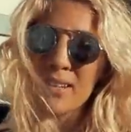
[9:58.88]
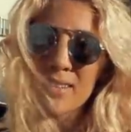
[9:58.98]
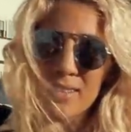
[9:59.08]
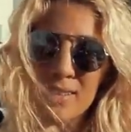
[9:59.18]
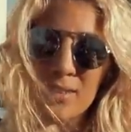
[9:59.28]

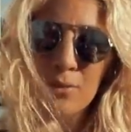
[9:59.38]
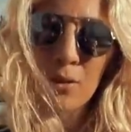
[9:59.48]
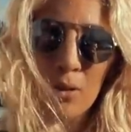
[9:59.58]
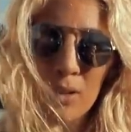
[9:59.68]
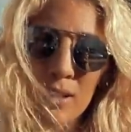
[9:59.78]
us
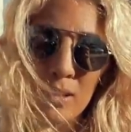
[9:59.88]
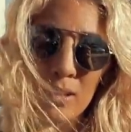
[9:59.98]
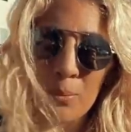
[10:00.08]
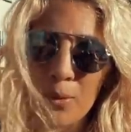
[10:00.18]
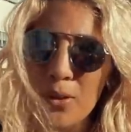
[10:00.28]
fall in
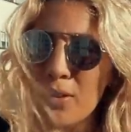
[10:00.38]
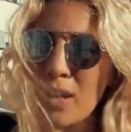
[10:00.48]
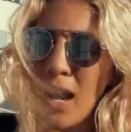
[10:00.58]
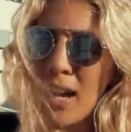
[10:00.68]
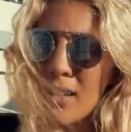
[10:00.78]
love with her
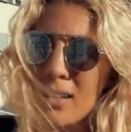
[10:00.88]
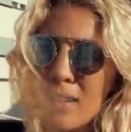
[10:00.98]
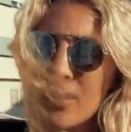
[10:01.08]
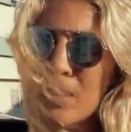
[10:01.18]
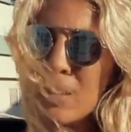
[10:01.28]
art
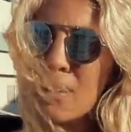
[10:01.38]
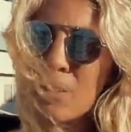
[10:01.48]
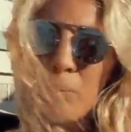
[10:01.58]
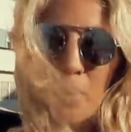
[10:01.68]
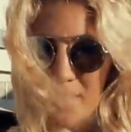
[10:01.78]

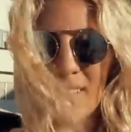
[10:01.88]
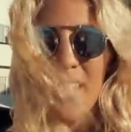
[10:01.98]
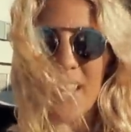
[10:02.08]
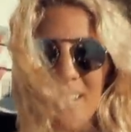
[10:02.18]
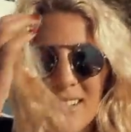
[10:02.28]
wasn't
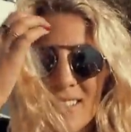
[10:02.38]
there.